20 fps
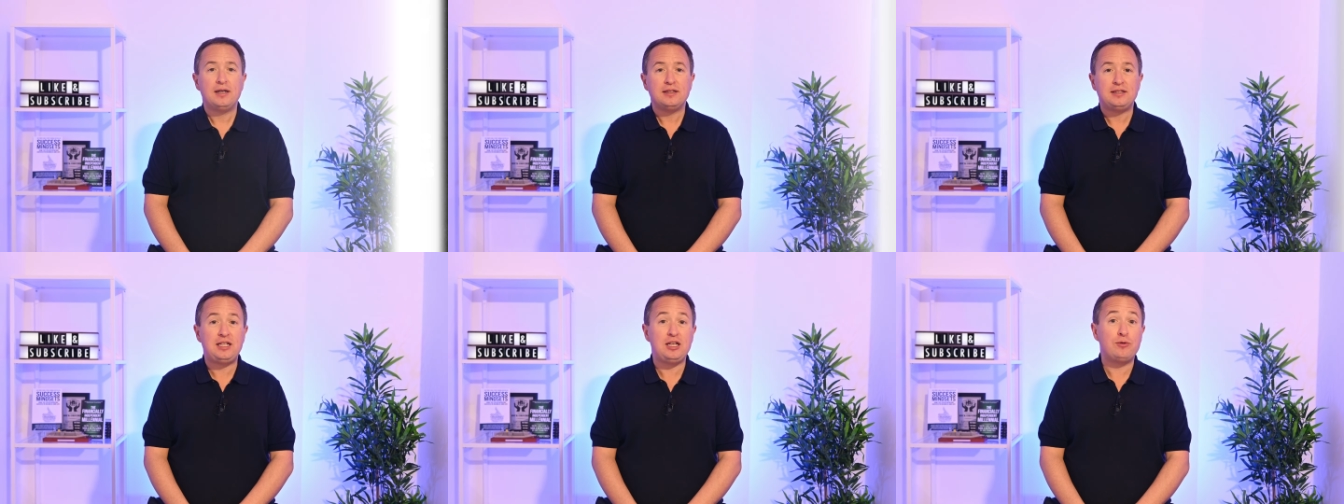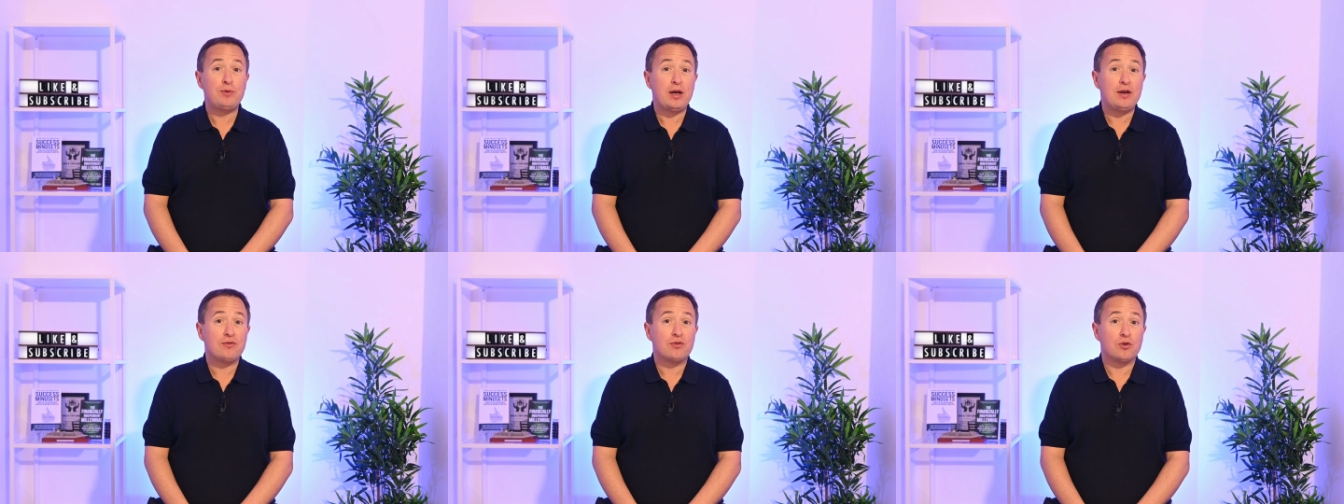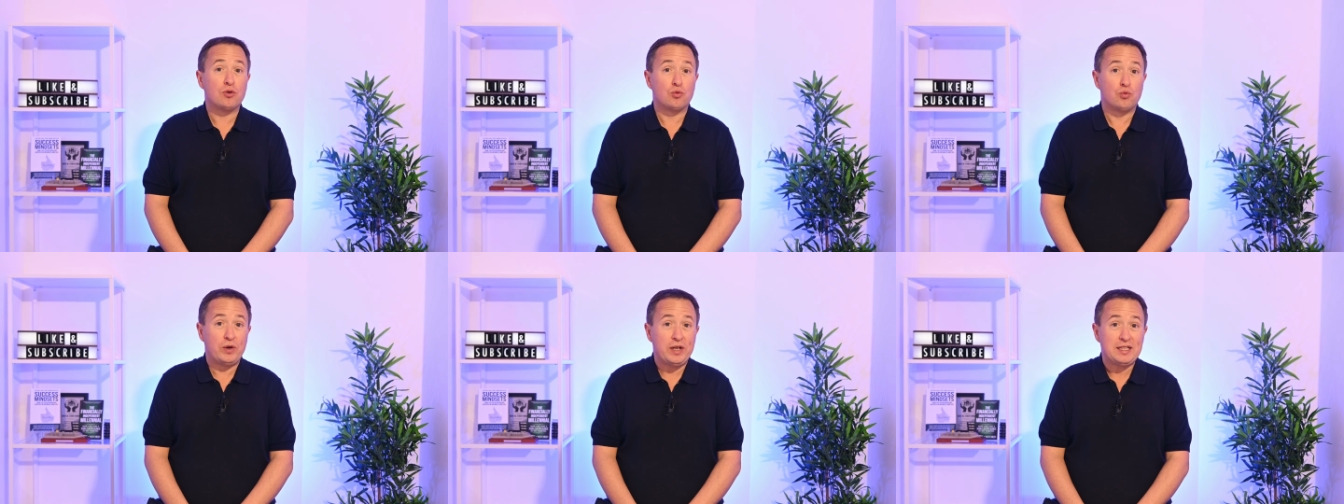D-Wave
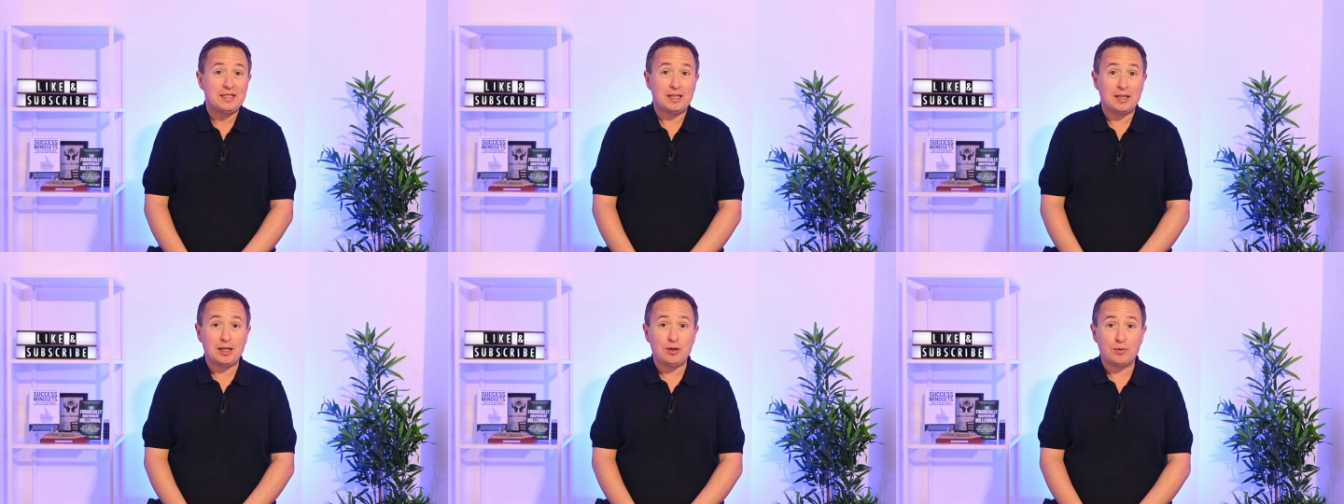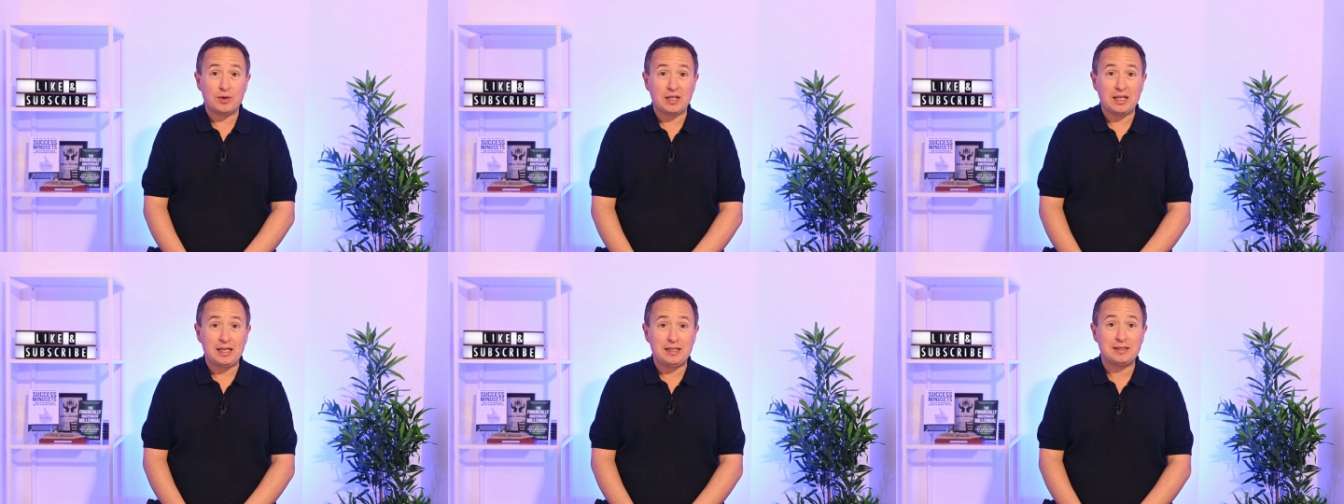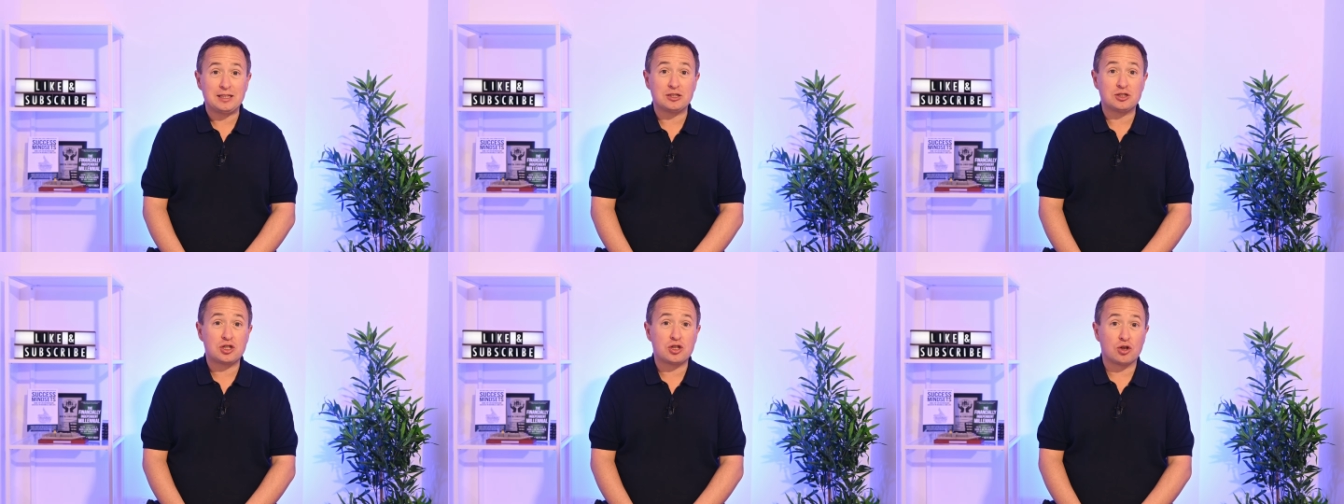recently
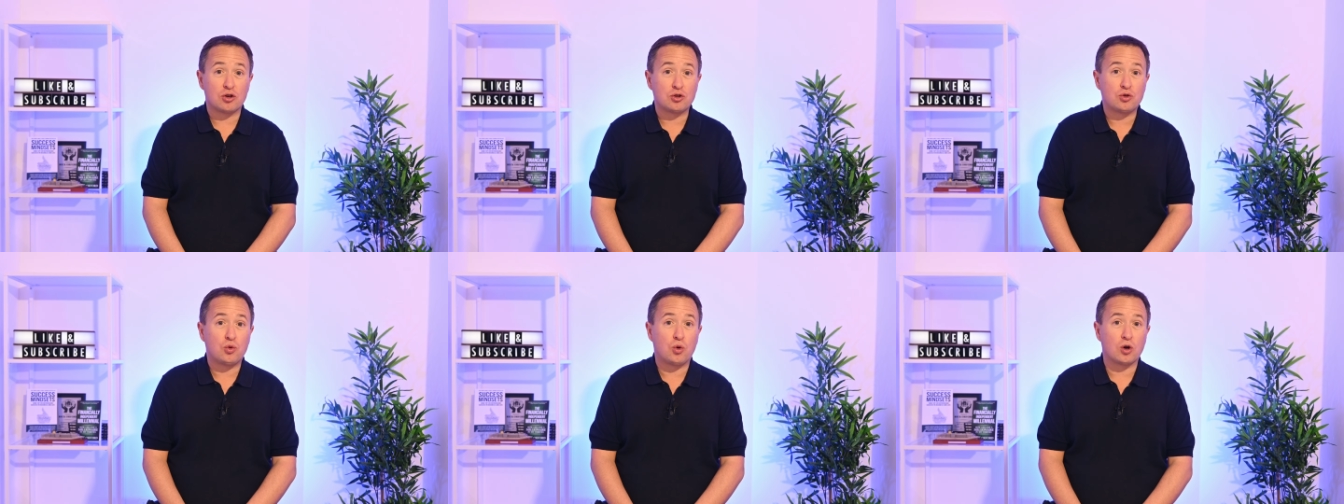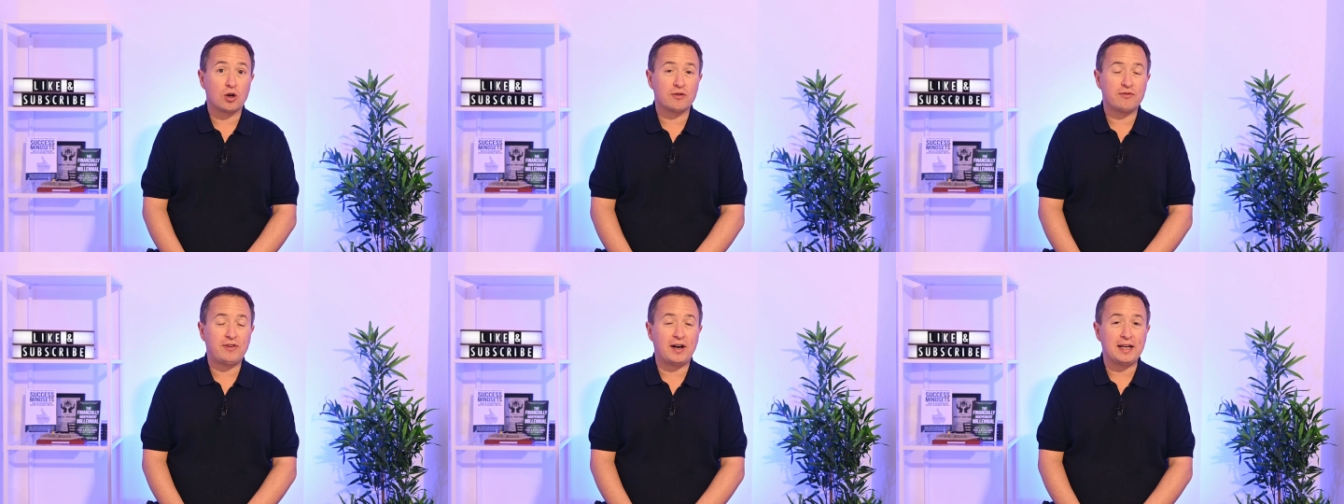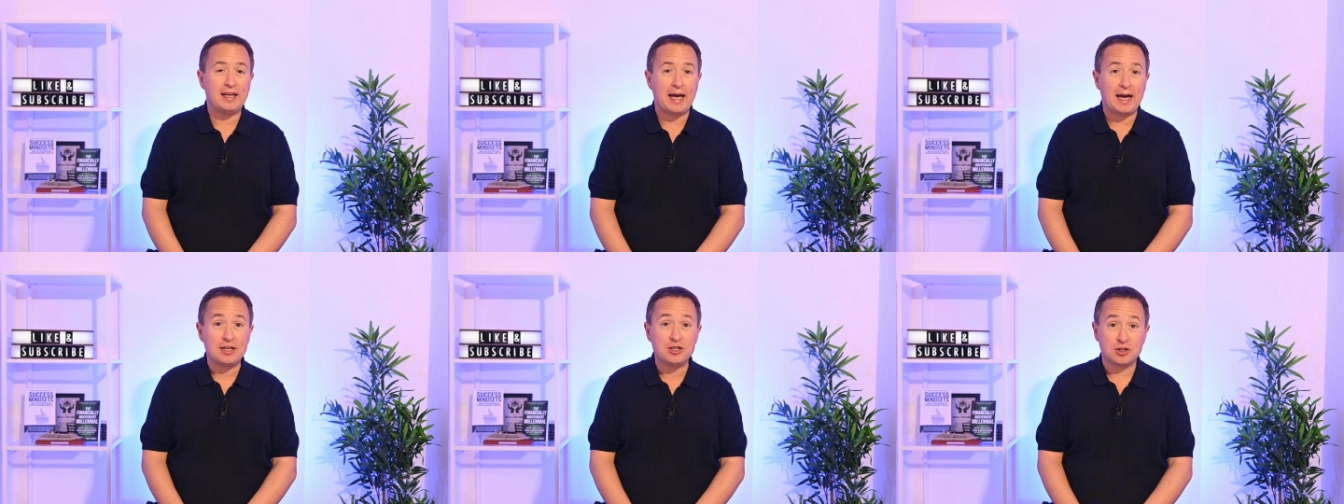released its third quarter
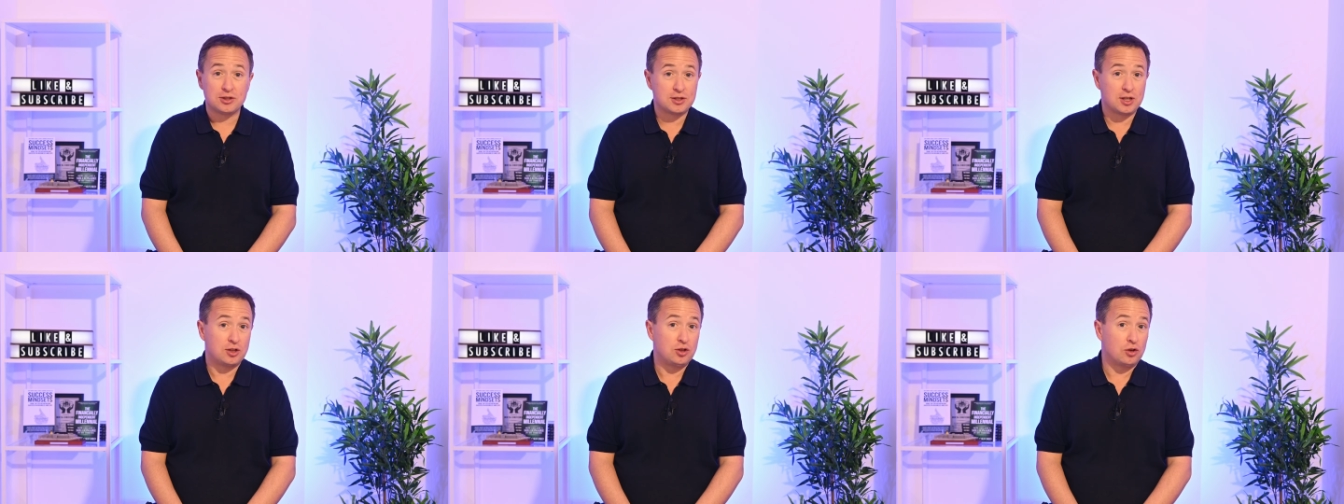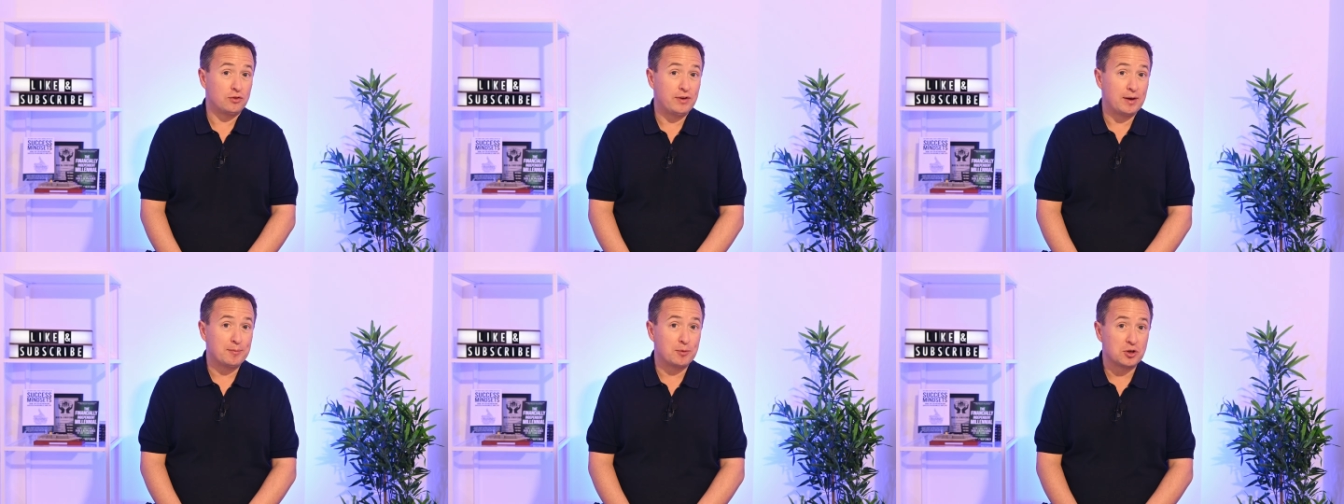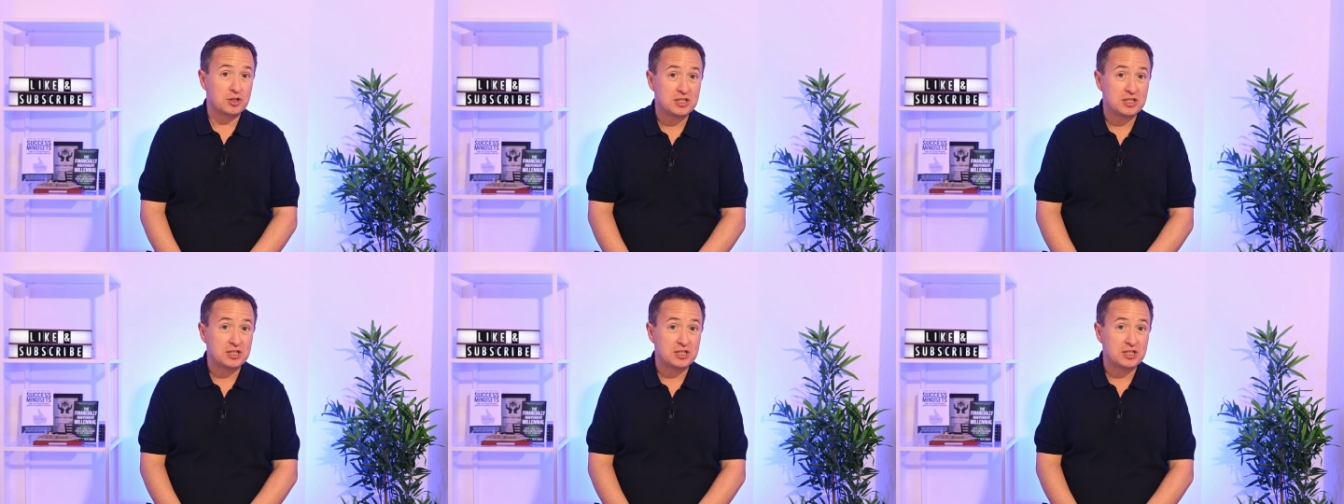financials on November